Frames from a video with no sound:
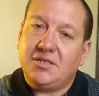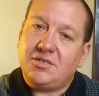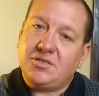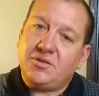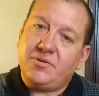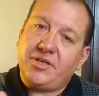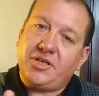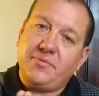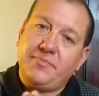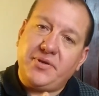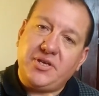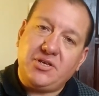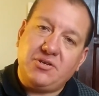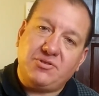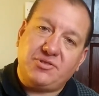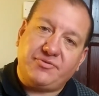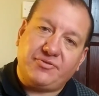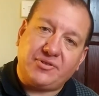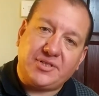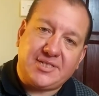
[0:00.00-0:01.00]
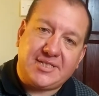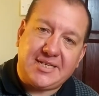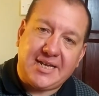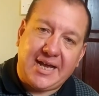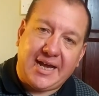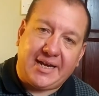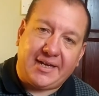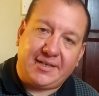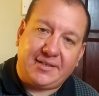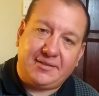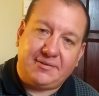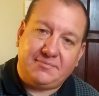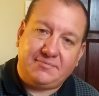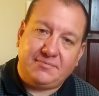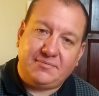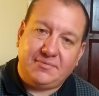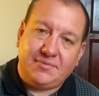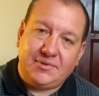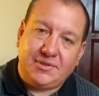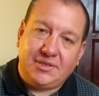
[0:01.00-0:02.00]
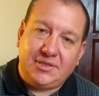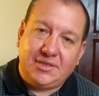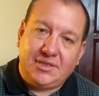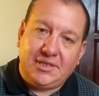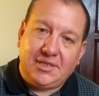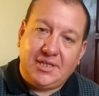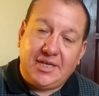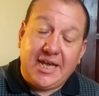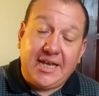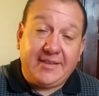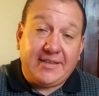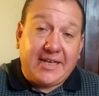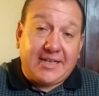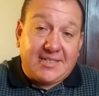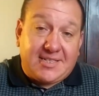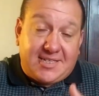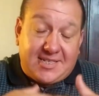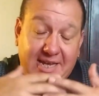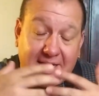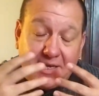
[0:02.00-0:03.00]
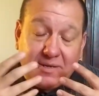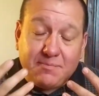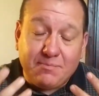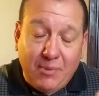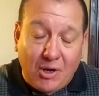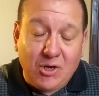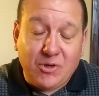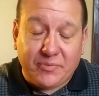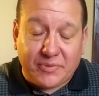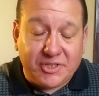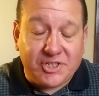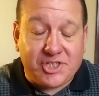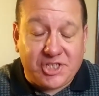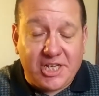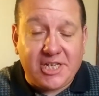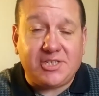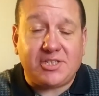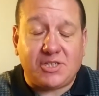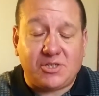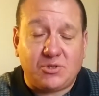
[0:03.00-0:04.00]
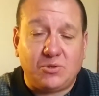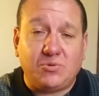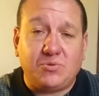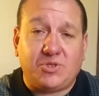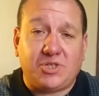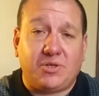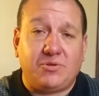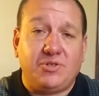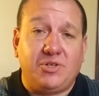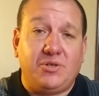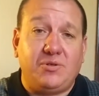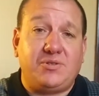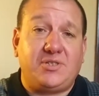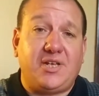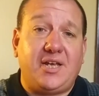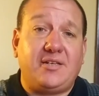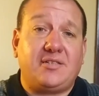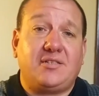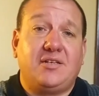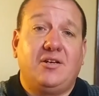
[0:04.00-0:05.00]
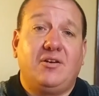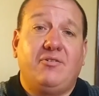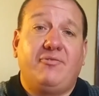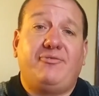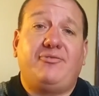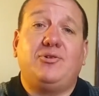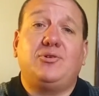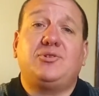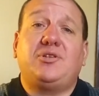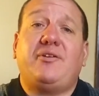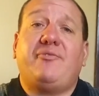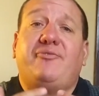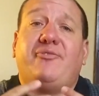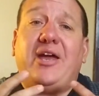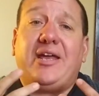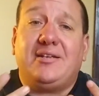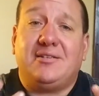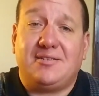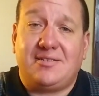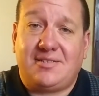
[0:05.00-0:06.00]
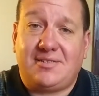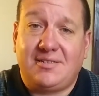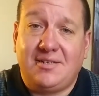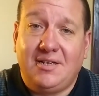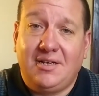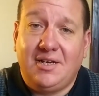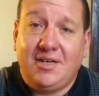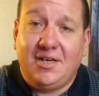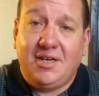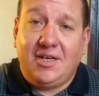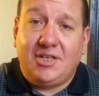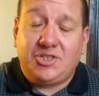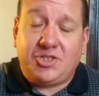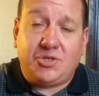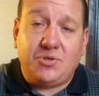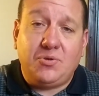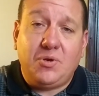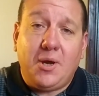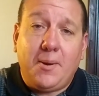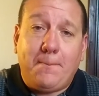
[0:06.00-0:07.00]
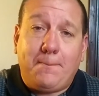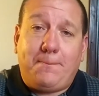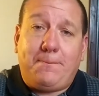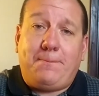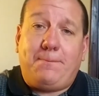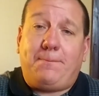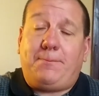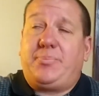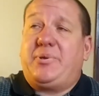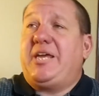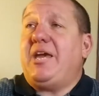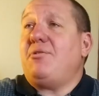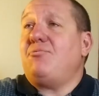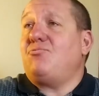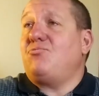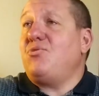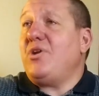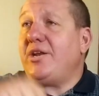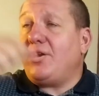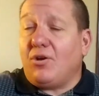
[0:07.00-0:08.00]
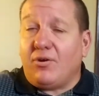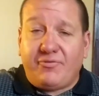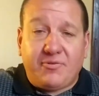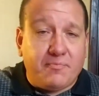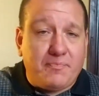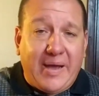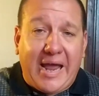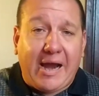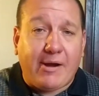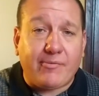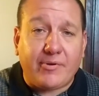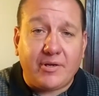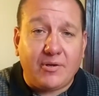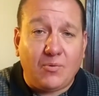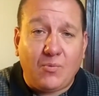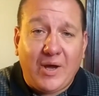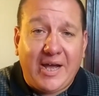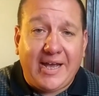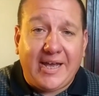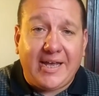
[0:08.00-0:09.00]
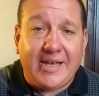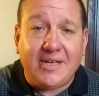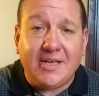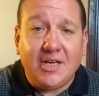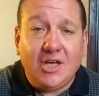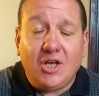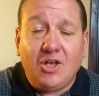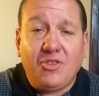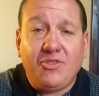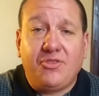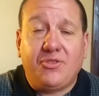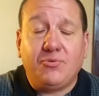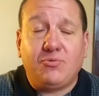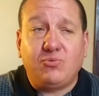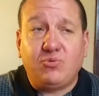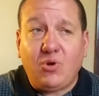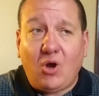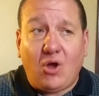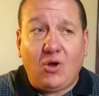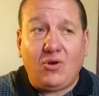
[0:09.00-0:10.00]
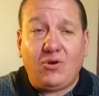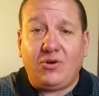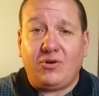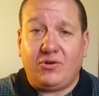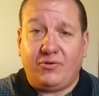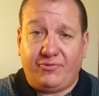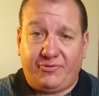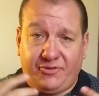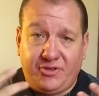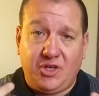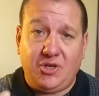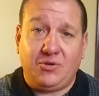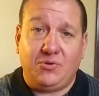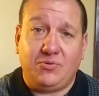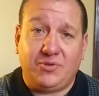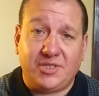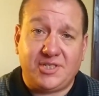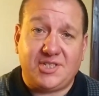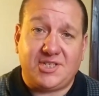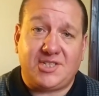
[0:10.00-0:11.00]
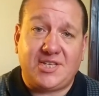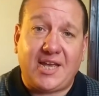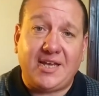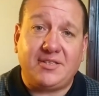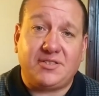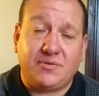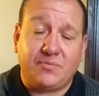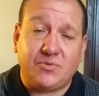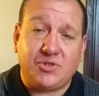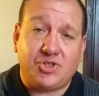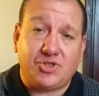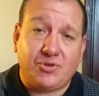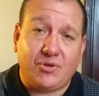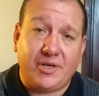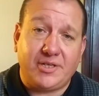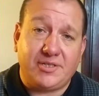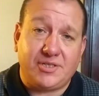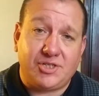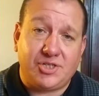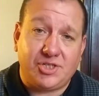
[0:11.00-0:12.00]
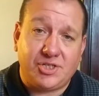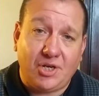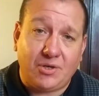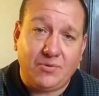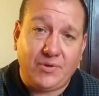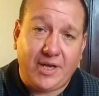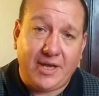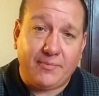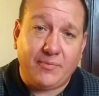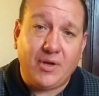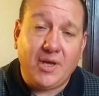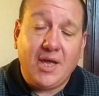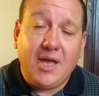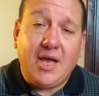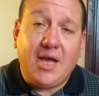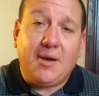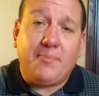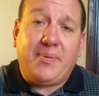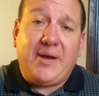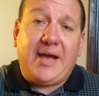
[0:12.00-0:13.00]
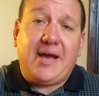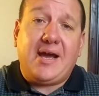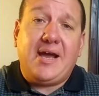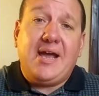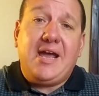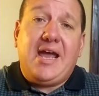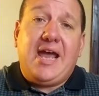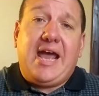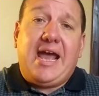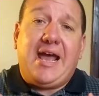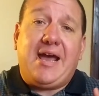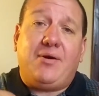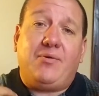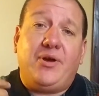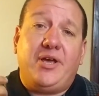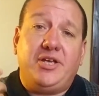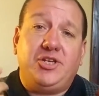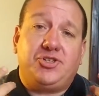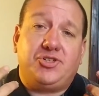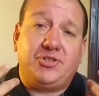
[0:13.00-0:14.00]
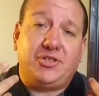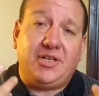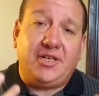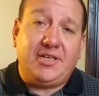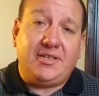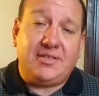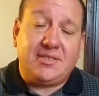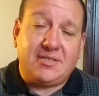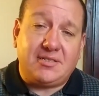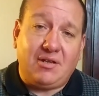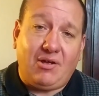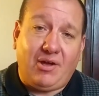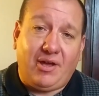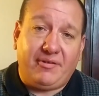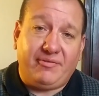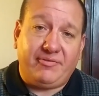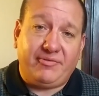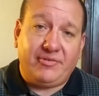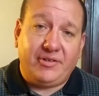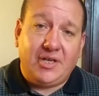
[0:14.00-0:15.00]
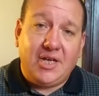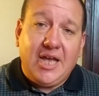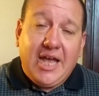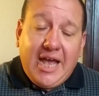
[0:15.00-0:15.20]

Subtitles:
So it can be used for attack. In that same moment, Jesus also used it for defense, to get rid of and parry away the wrong view that Satan was trying to show him about how he should lead his life.